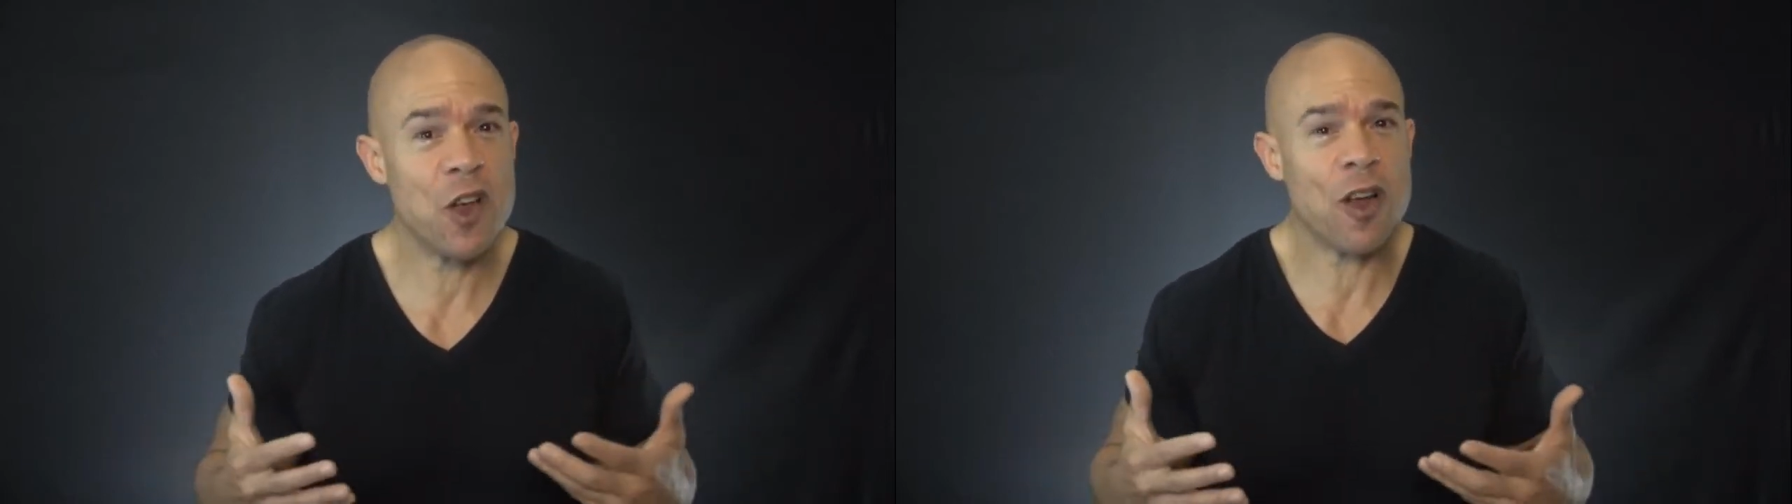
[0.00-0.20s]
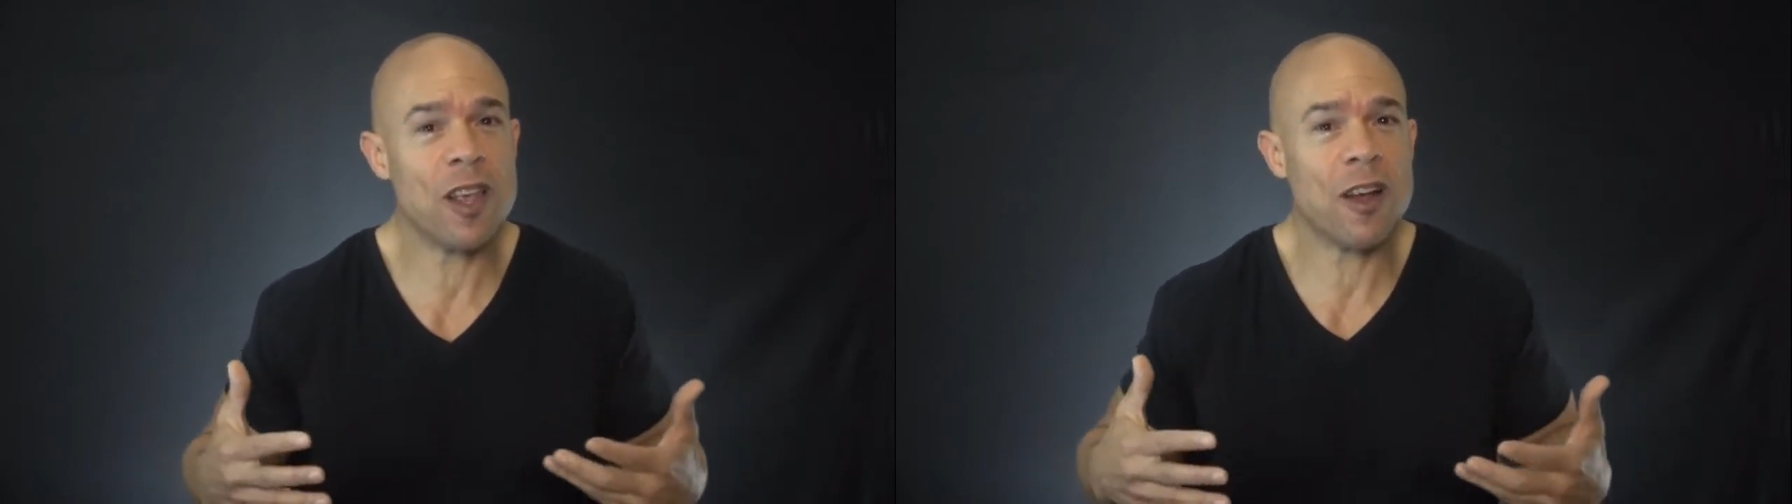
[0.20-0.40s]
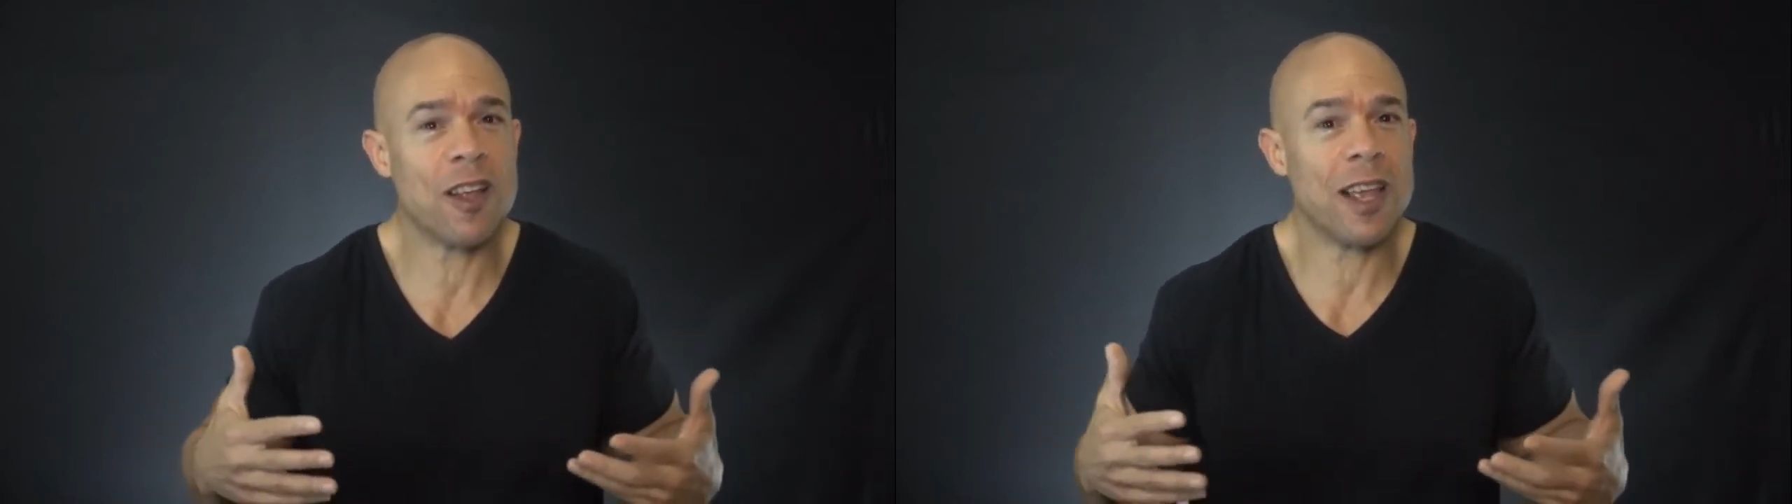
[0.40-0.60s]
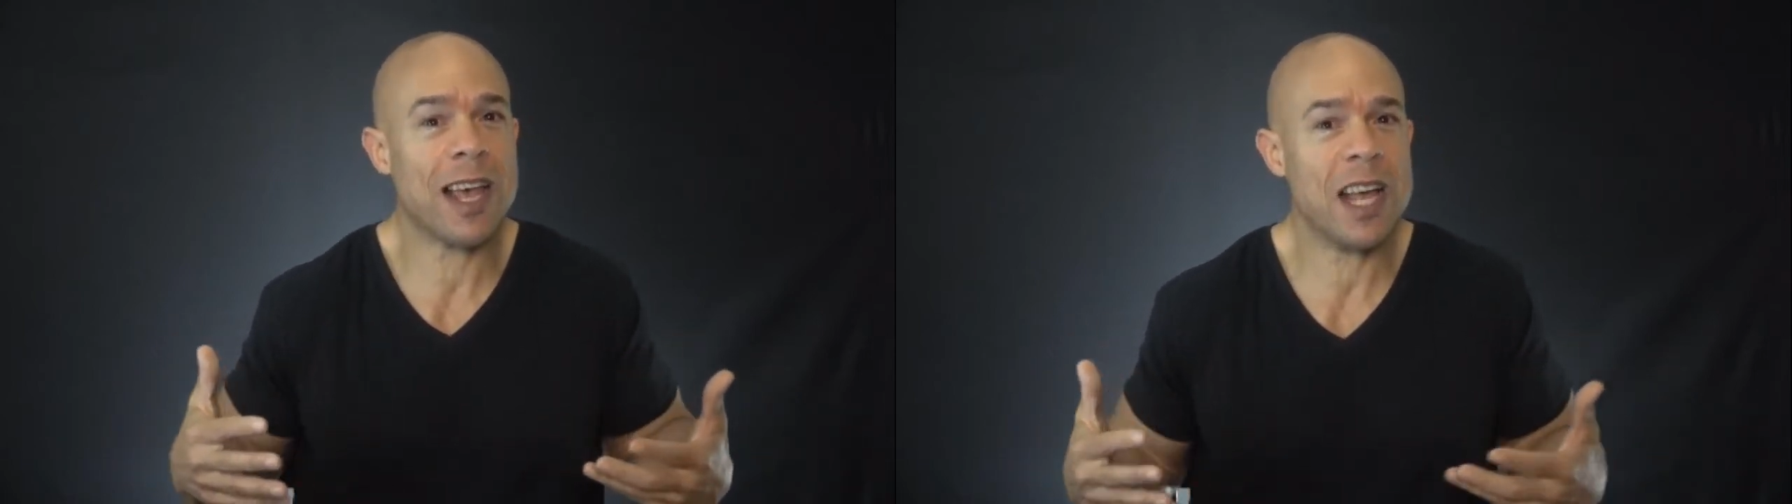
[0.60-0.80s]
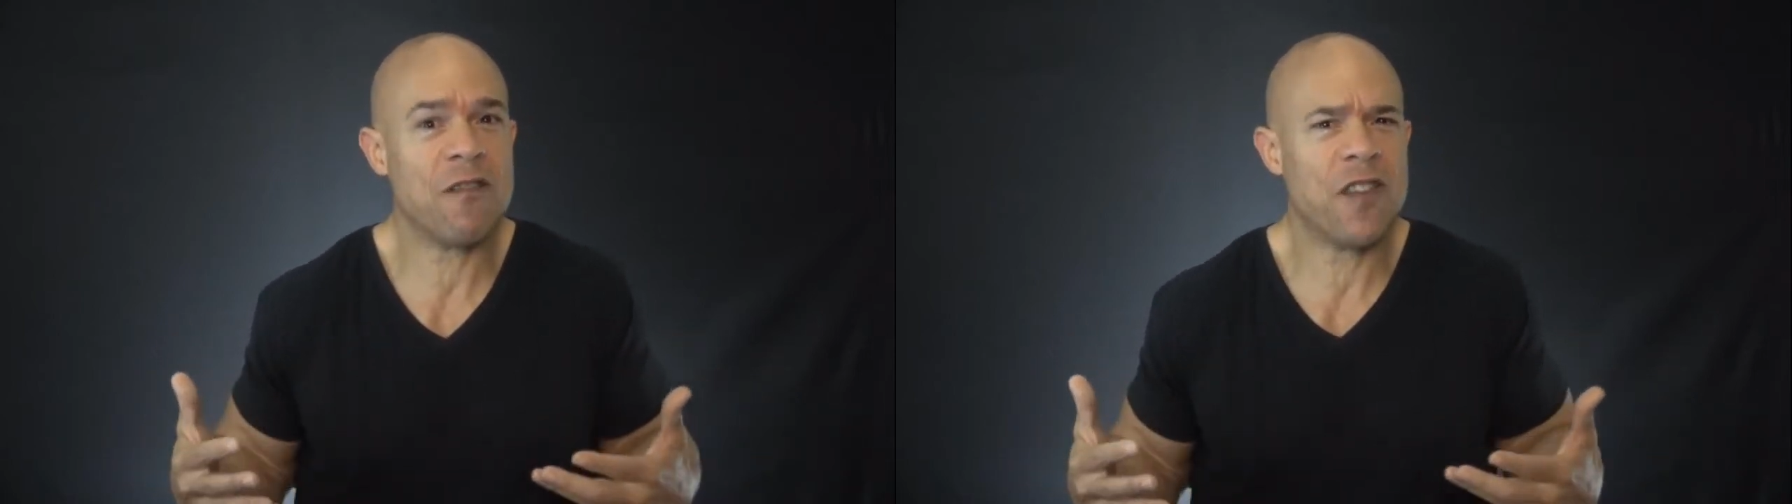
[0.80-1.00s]

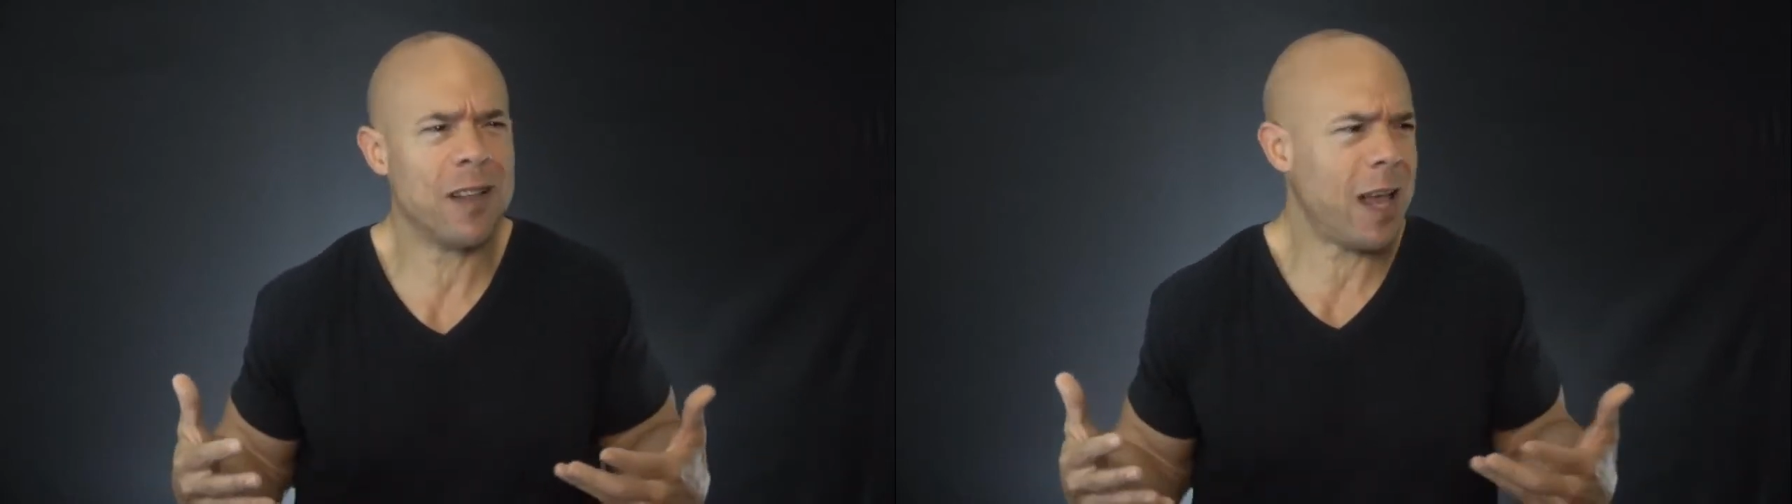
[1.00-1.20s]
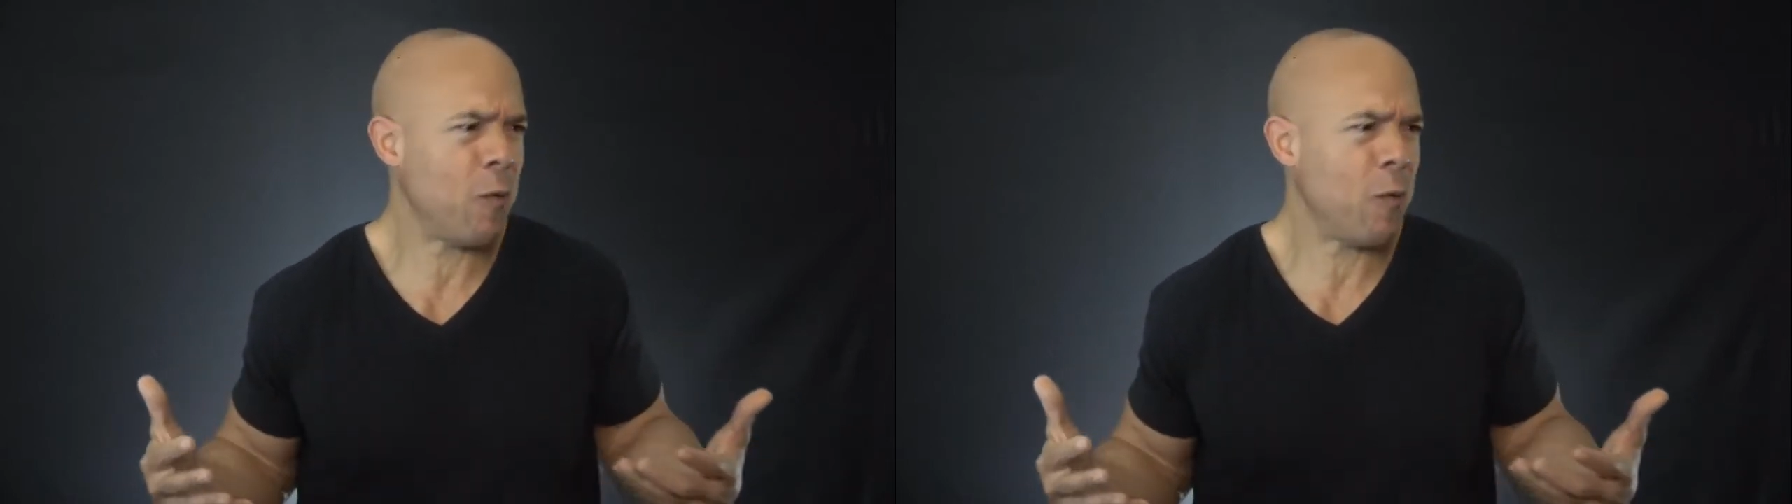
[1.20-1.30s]
you're kind of feeling